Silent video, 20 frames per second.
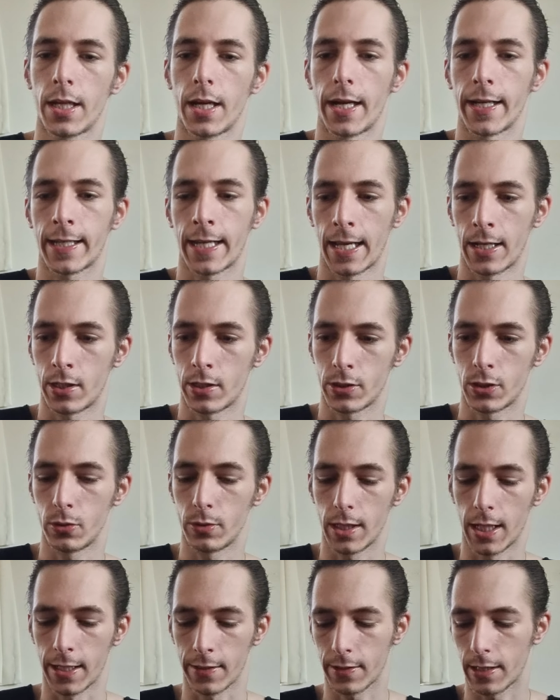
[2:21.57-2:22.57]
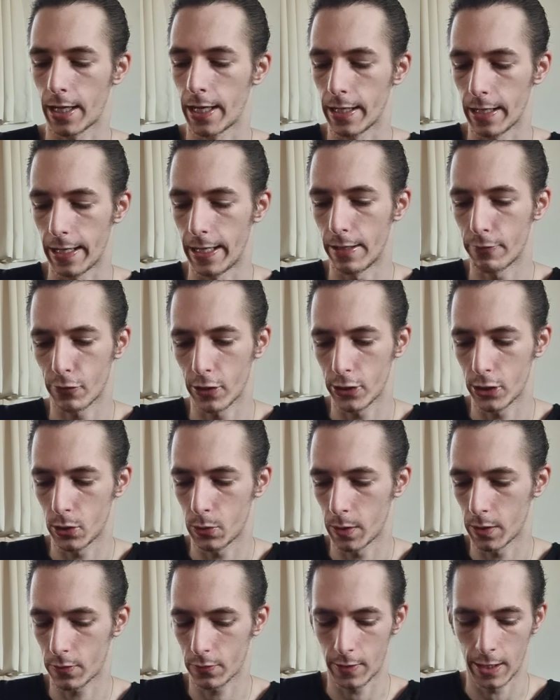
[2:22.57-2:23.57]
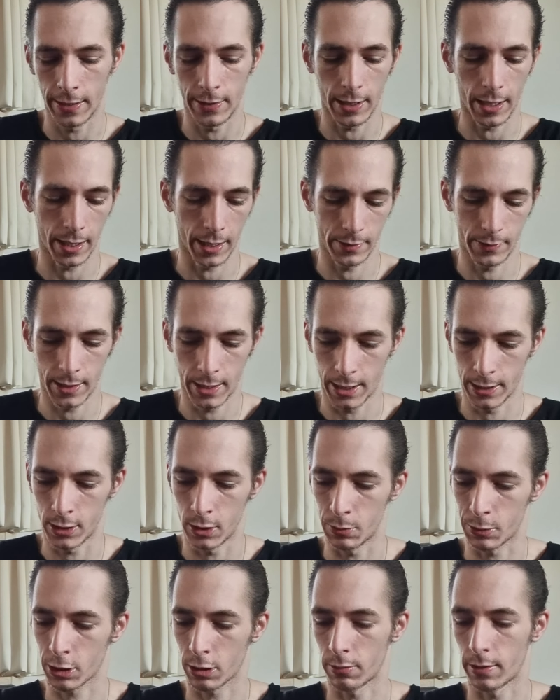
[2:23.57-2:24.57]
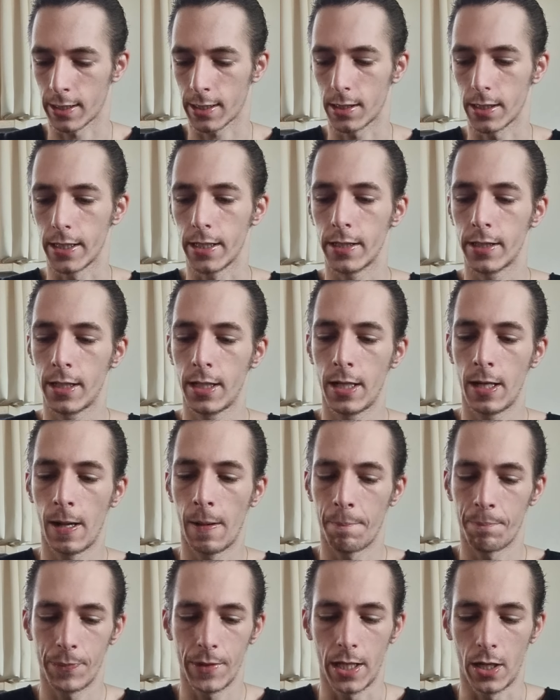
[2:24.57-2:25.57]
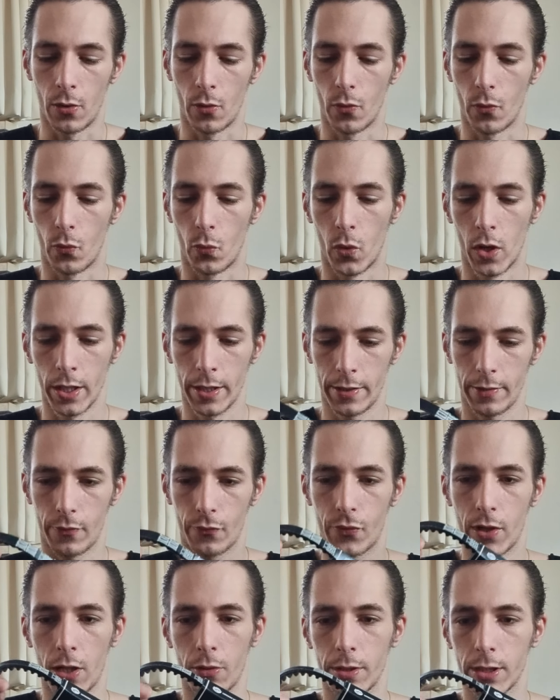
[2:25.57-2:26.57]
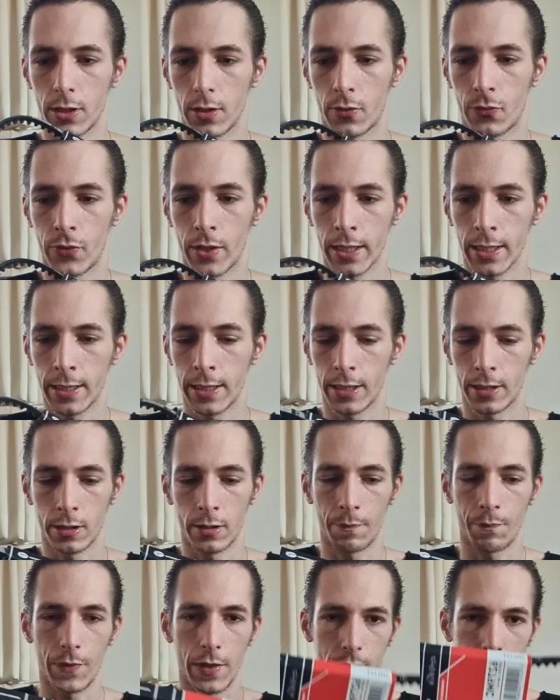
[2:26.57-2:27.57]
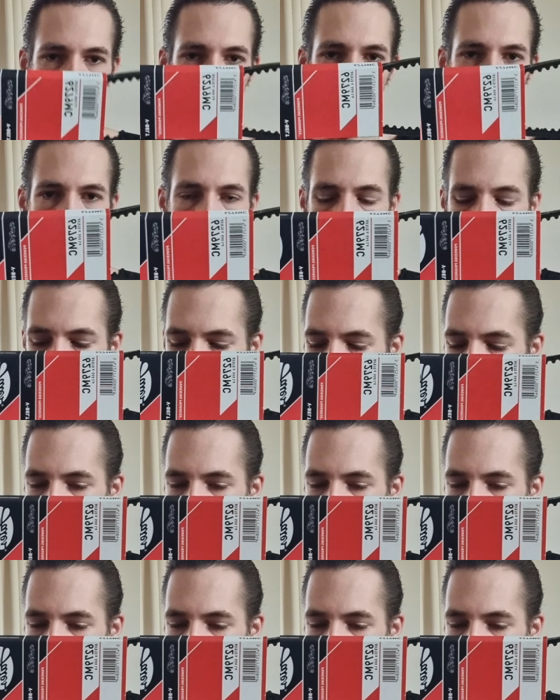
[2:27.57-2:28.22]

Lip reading: I cannot do that. If I do it, then I do it correctly. Now, one very good thing here is this one.